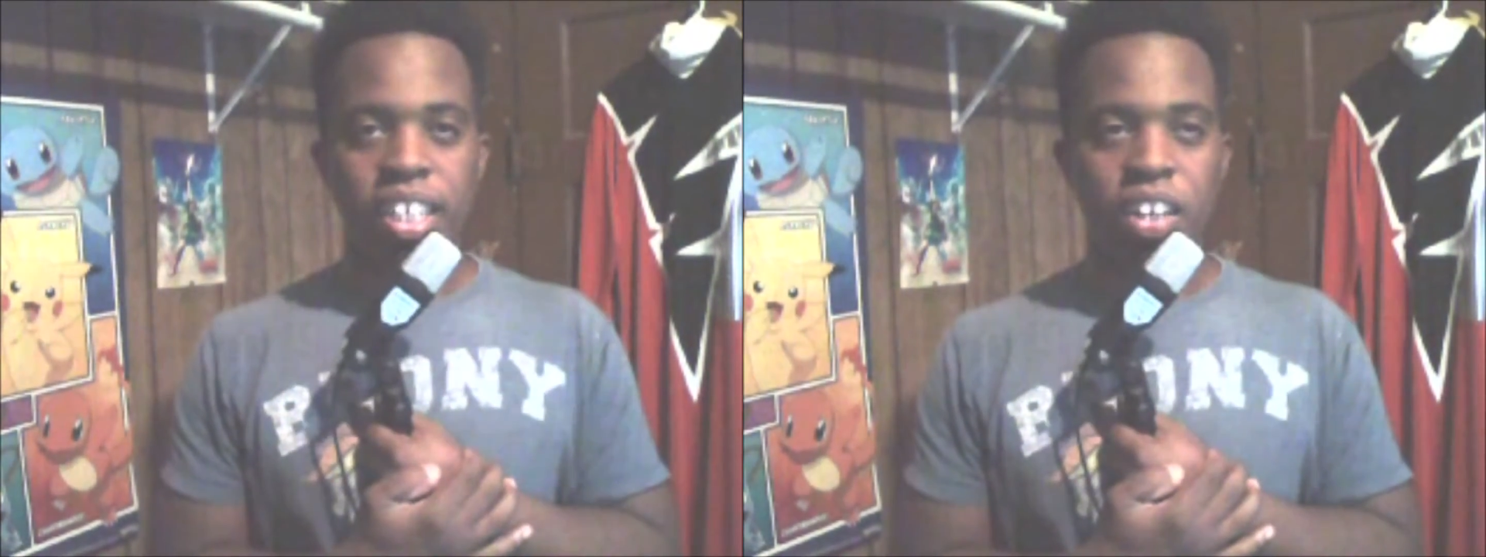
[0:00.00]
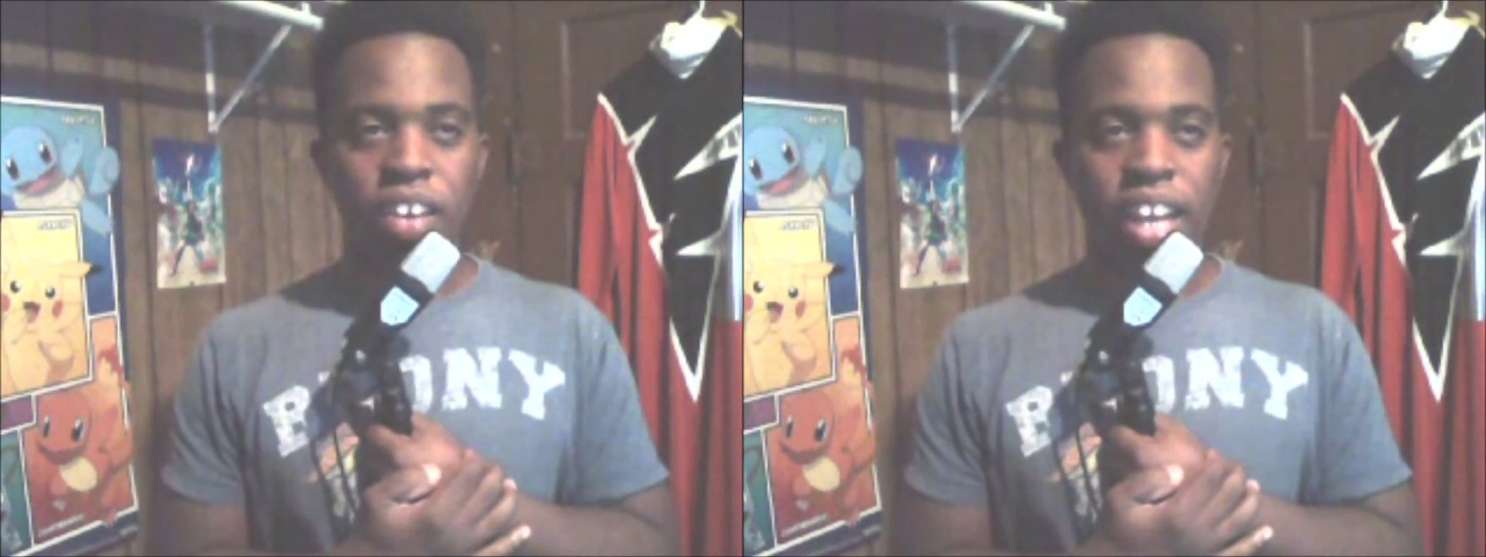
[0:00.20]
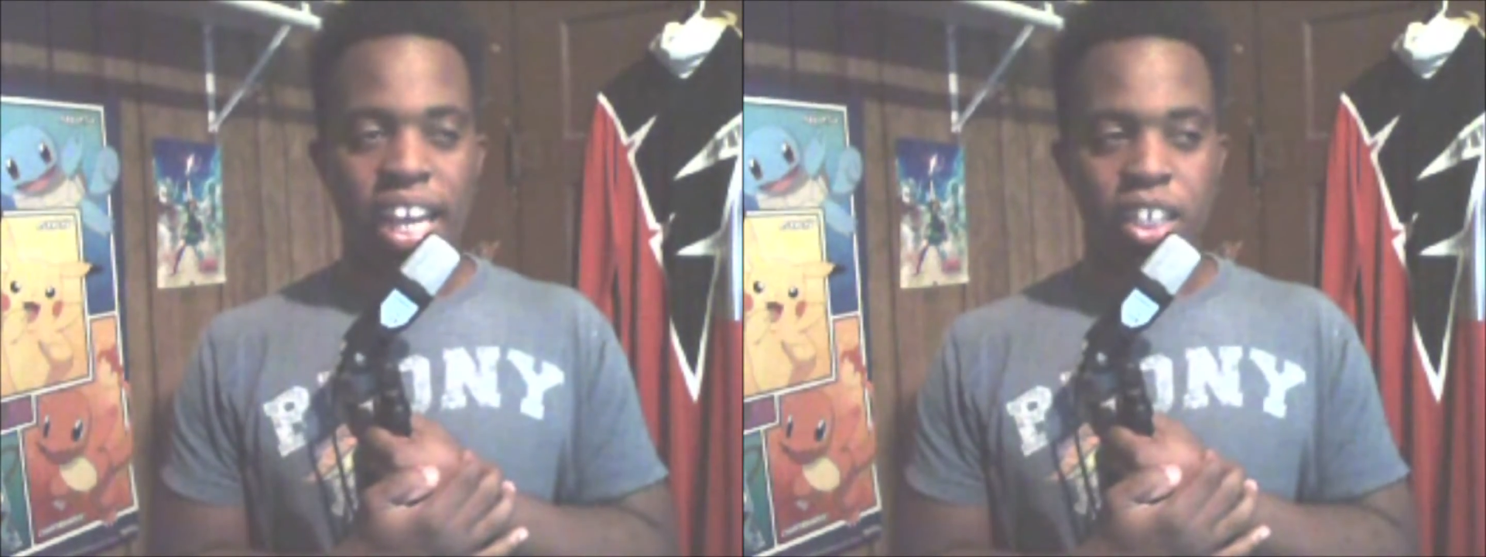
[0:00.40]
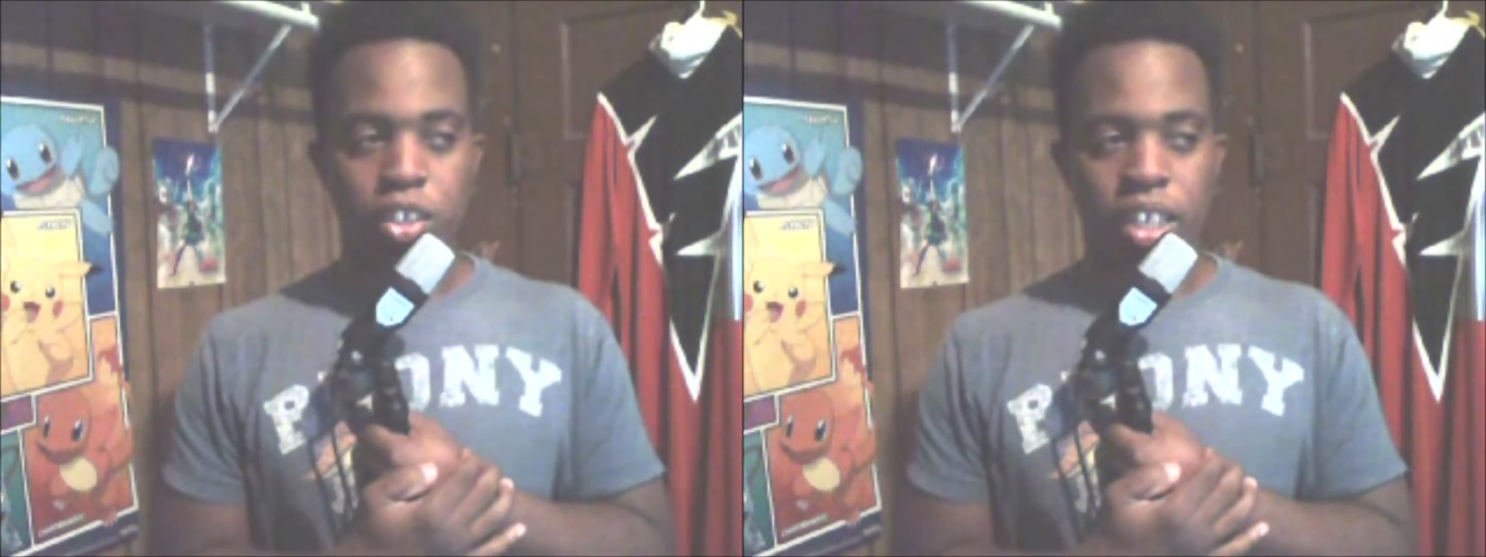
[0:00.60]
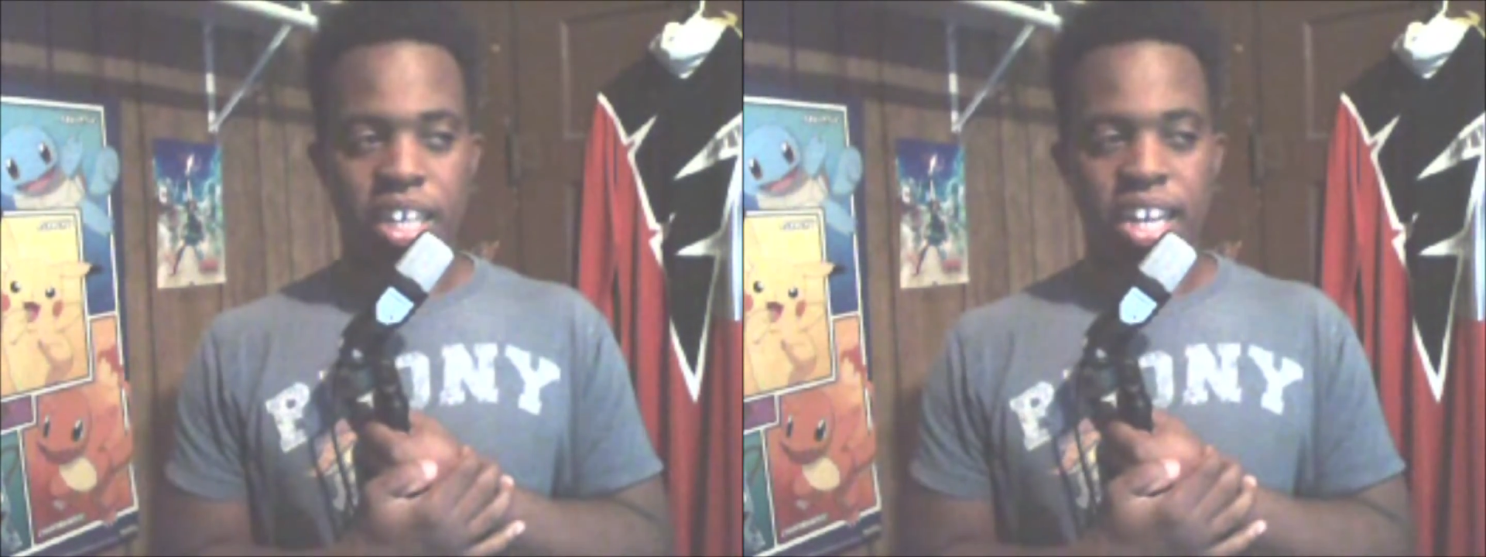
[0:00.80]
go ahead and
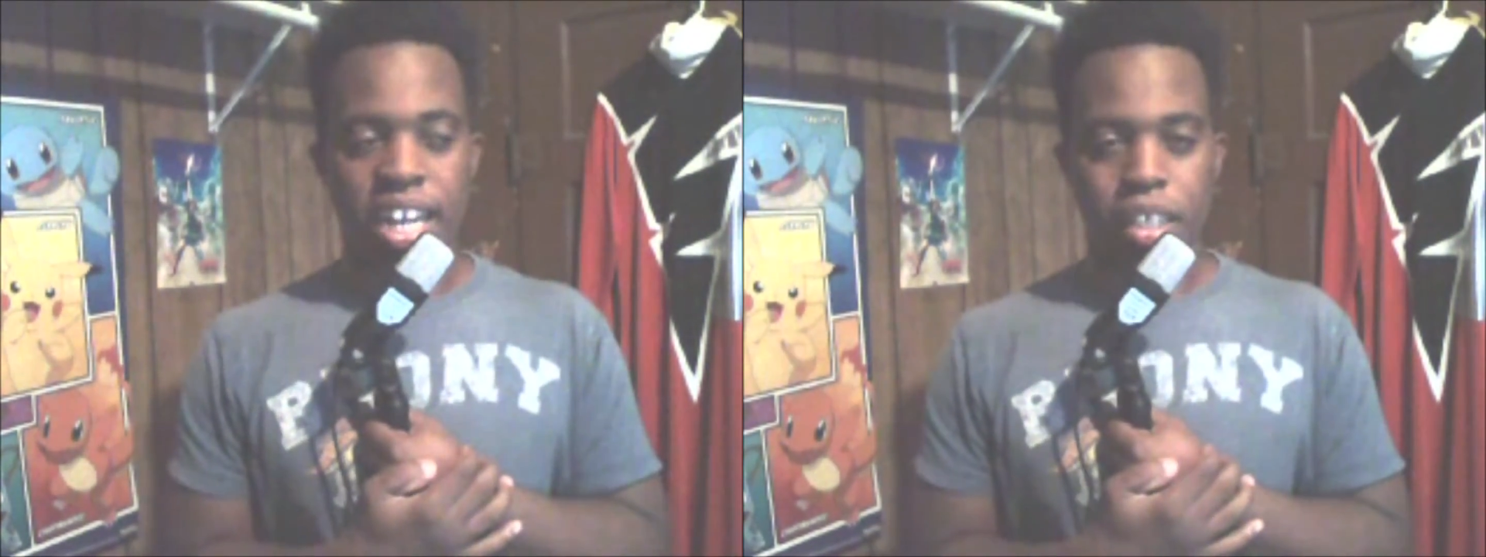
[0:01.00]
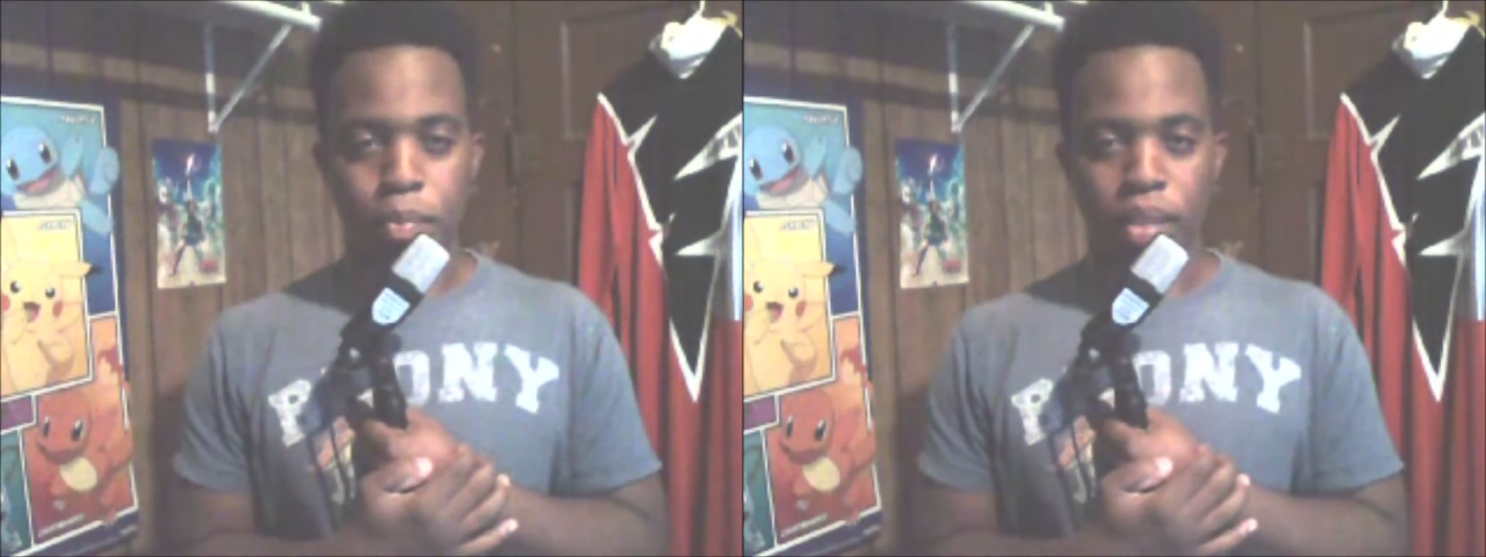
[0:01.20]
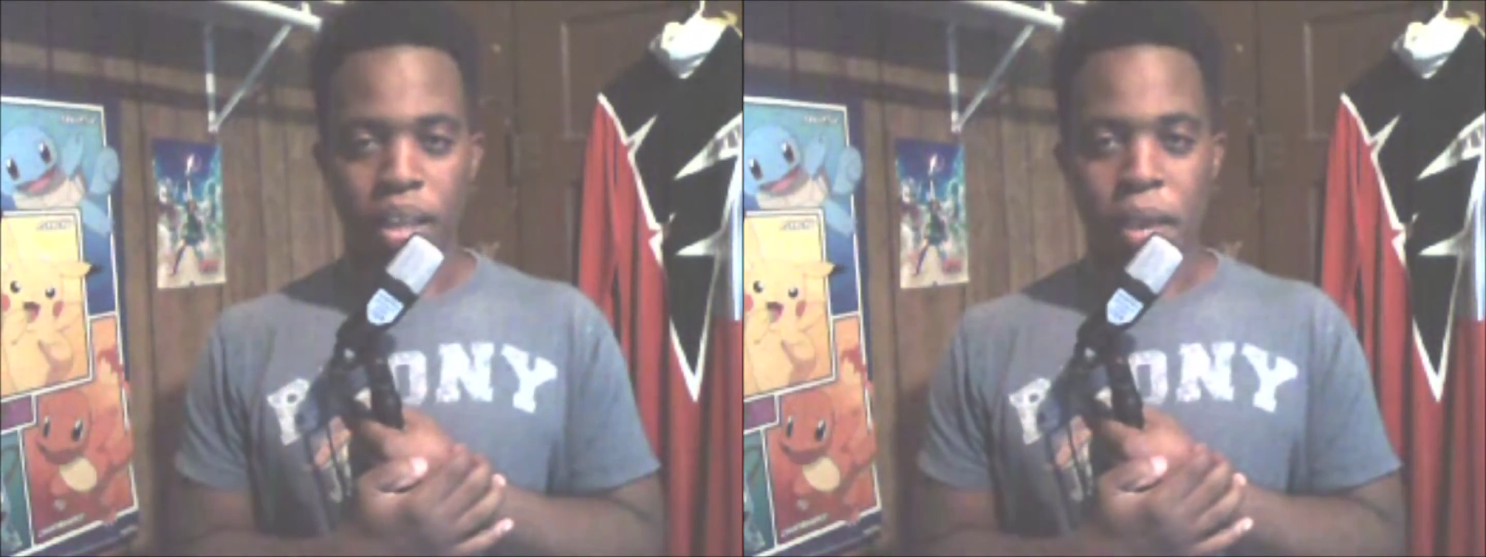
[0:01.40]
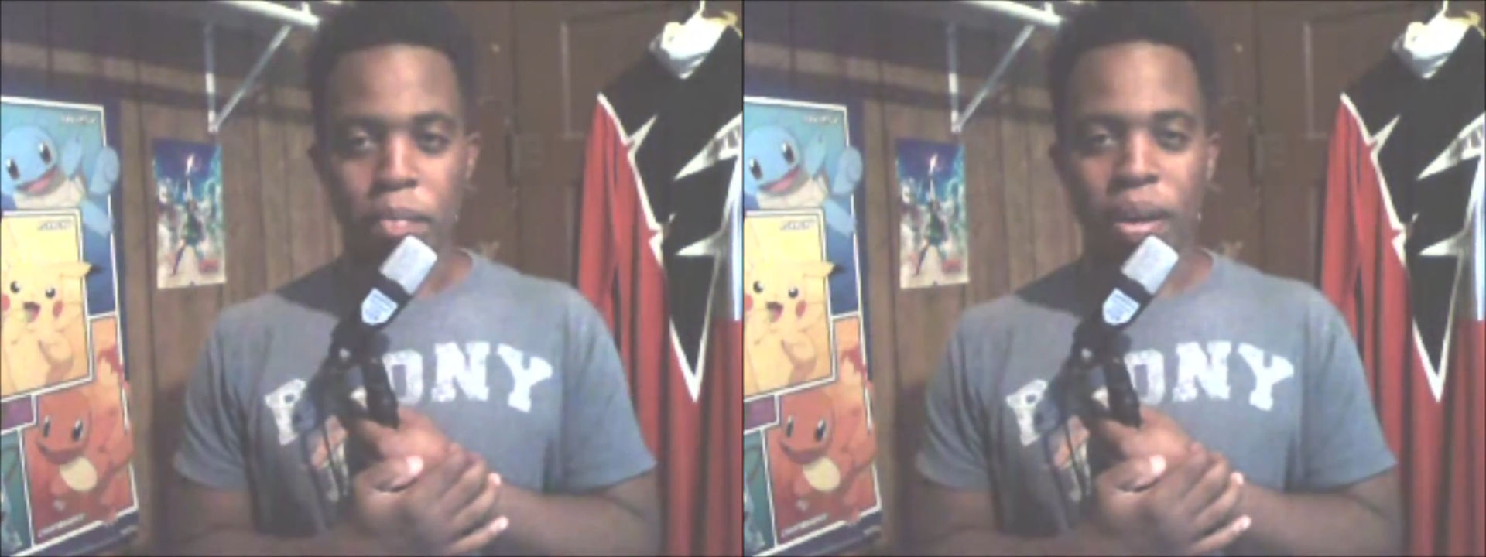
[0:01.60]
try to enact the plan,